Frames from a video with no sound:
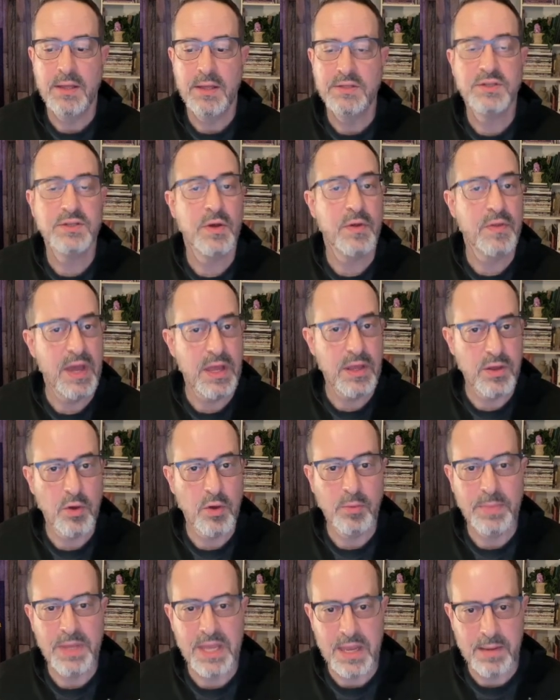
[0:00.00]
so that
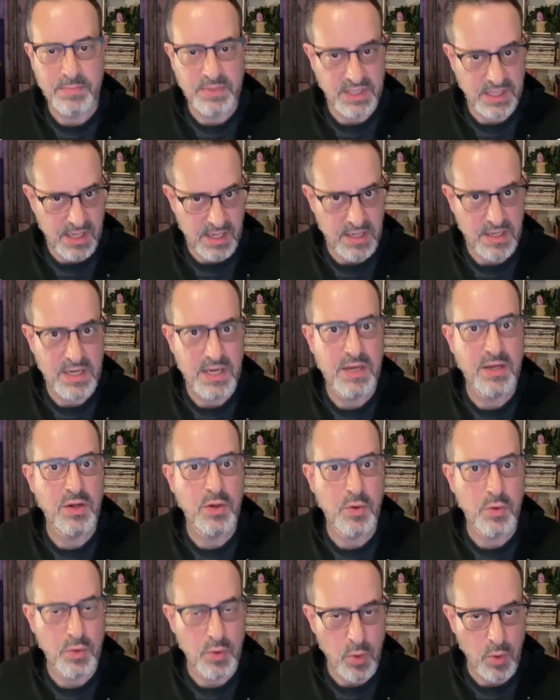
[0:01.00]
you'll be able to
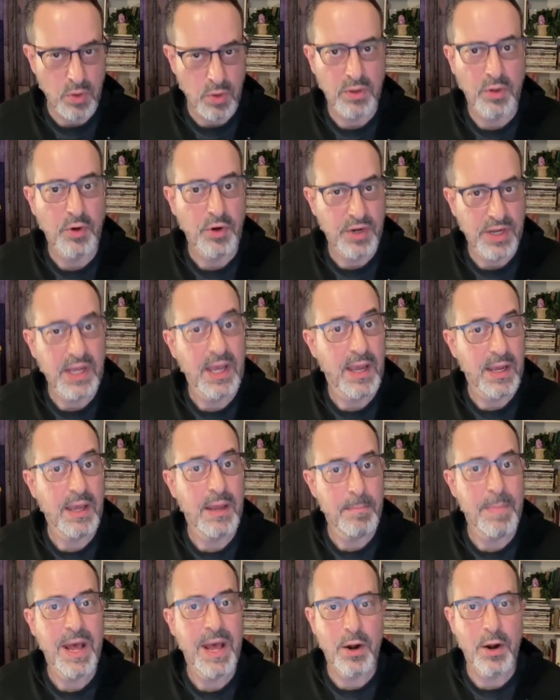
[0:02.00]
continue your learning and
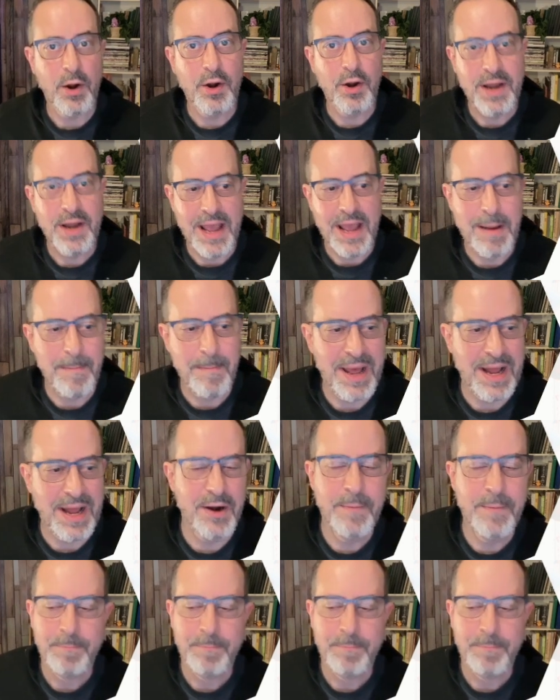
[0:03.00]
get better and better.